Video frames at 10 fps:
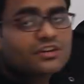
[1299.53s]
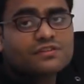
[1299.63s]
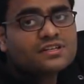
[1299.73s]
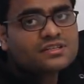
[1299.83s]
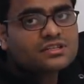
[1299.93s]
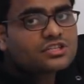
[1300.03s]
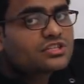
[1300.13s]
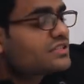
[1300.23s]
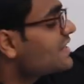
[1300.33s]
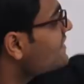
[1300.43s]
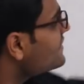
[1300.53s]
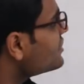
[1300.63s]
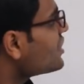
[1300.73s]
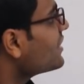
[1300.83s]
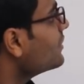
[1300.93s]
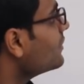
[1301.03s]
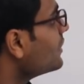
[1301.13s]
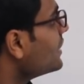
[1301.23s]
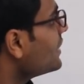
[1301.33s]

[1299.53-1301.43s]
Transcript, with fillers: it will sense the channel